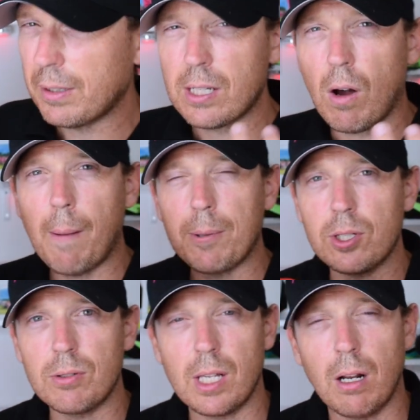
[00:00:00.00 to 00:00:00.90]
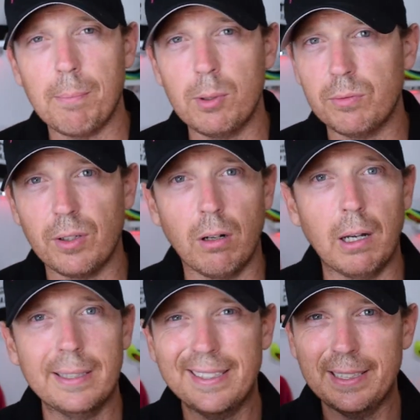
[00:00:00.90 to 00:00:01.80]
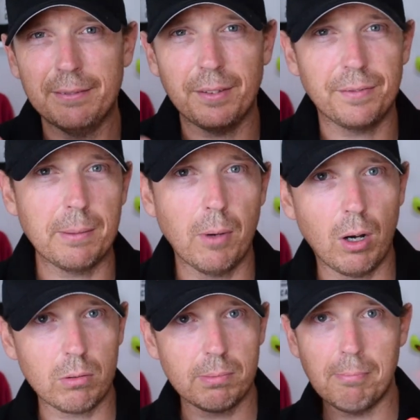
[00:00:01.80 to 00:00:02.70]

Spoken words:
of these hyper shoes, they're like built for like 50 miles